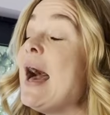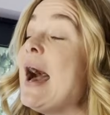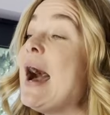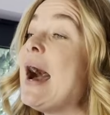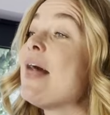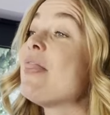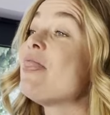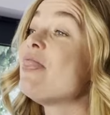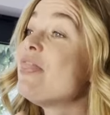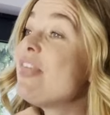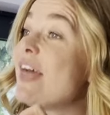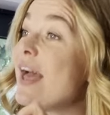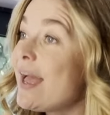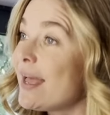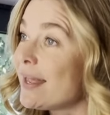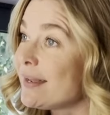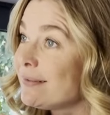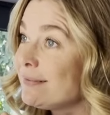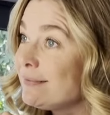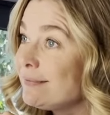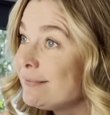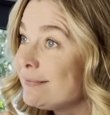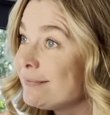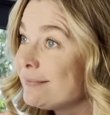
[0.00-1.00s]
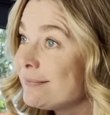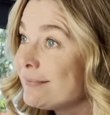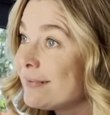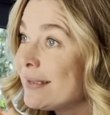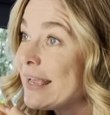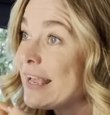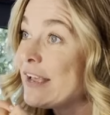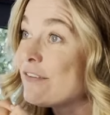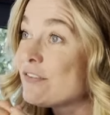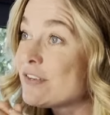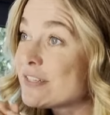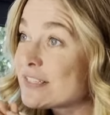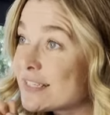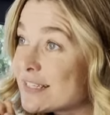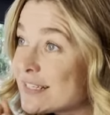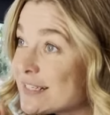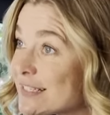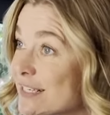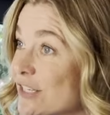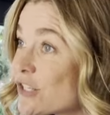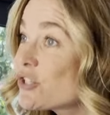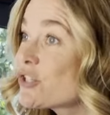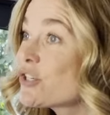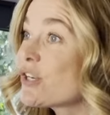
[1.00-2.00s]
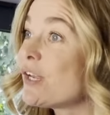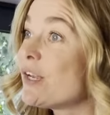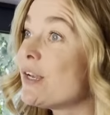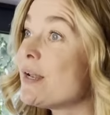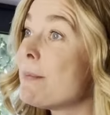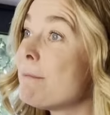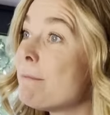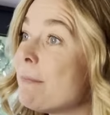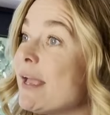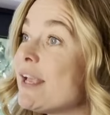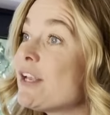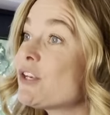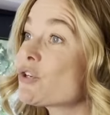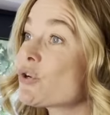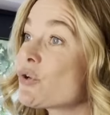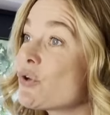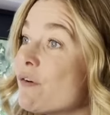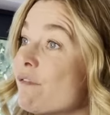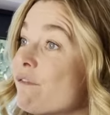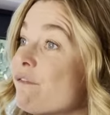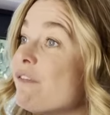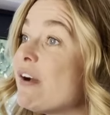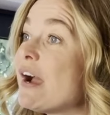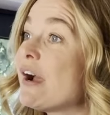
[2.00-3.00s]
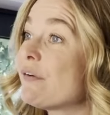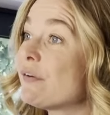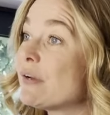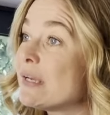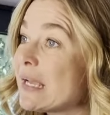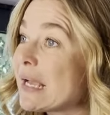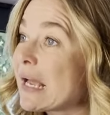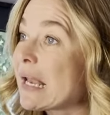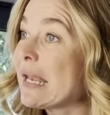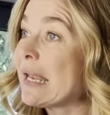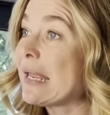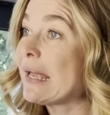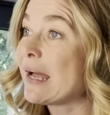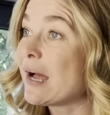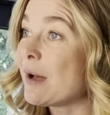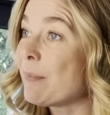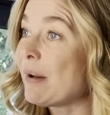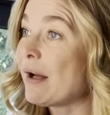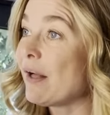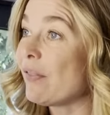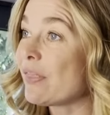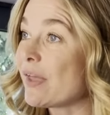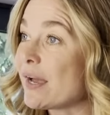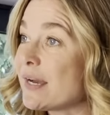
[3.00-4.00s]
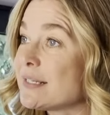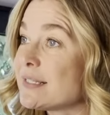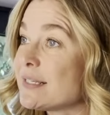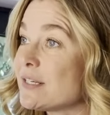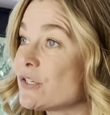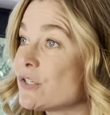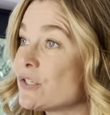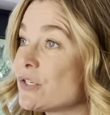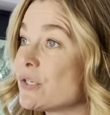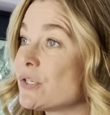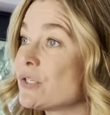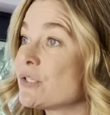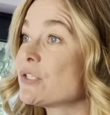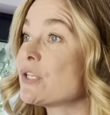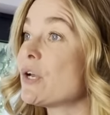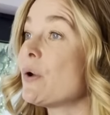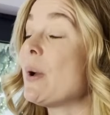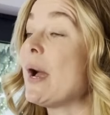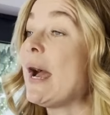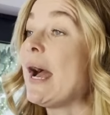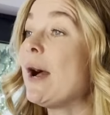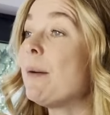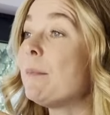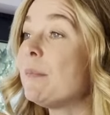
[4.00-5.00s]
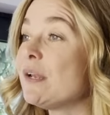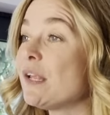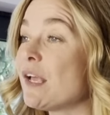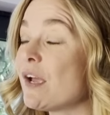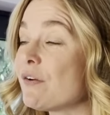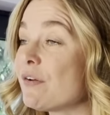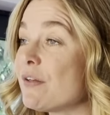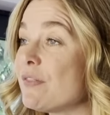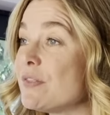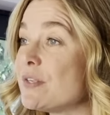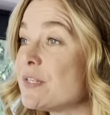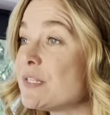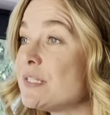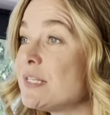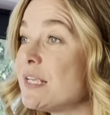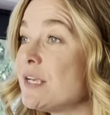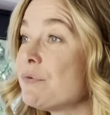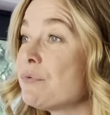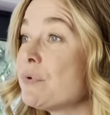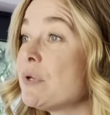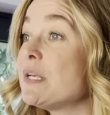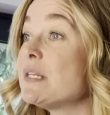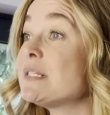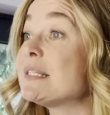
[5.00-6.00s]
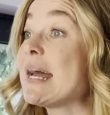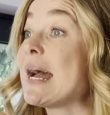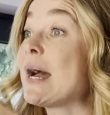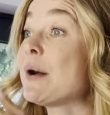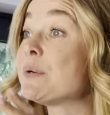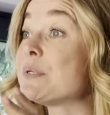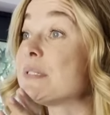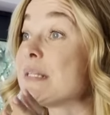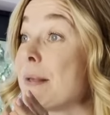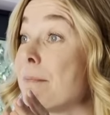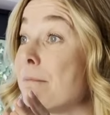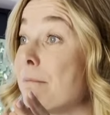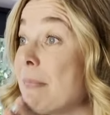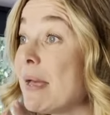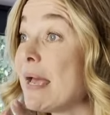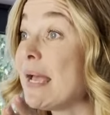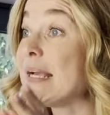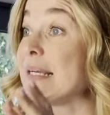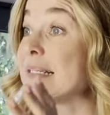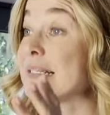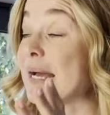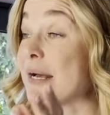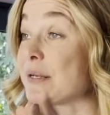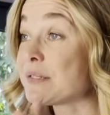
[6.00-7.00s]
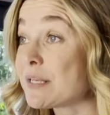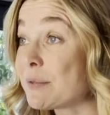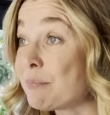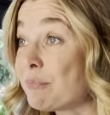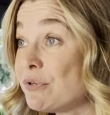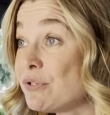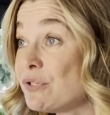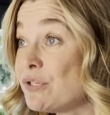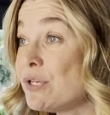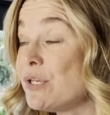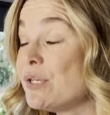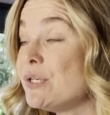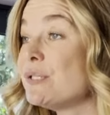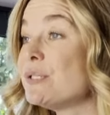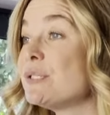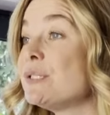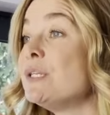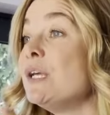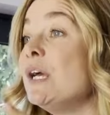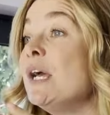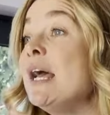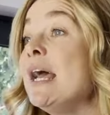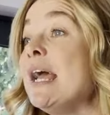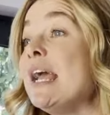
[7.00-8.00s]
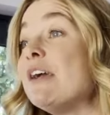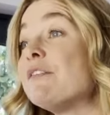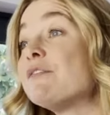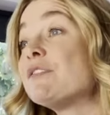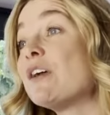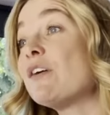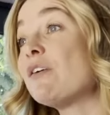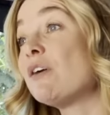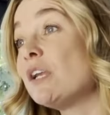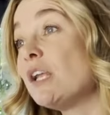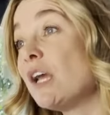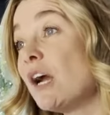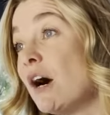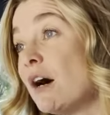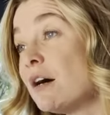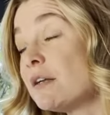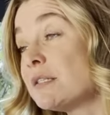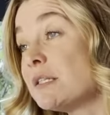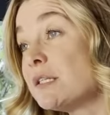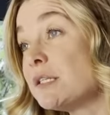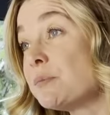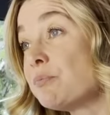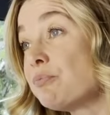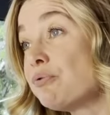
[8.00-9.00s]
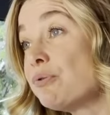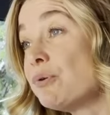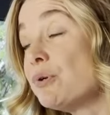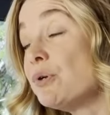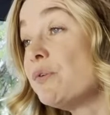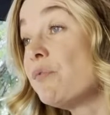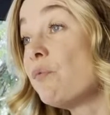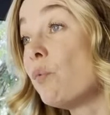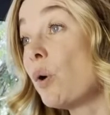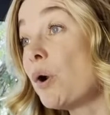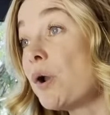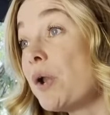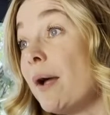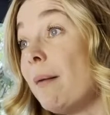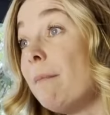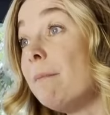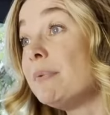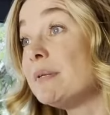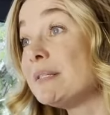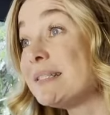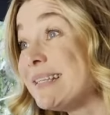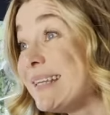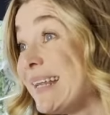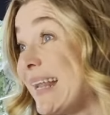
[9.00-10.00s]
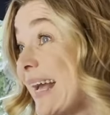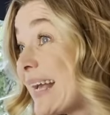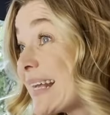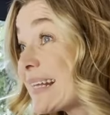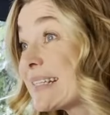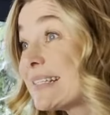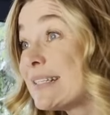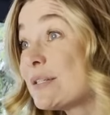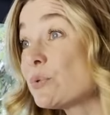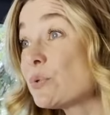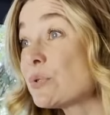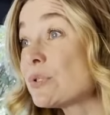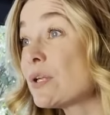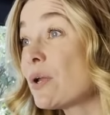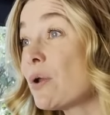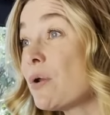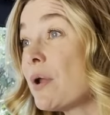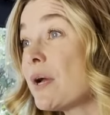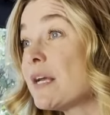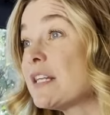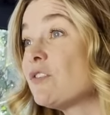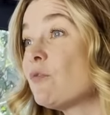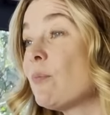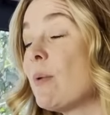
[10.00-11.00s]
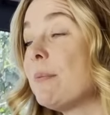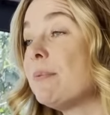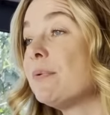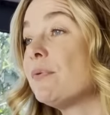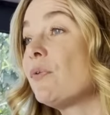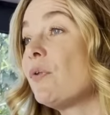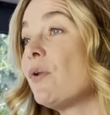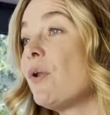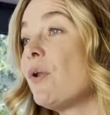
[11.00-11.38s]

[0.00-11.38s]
And then, if it's an addition, make sure you're very clear about that addition. So how many are in the series? How is it made? How's it produced? If there are any artist proof, what numbers next is also nice for people to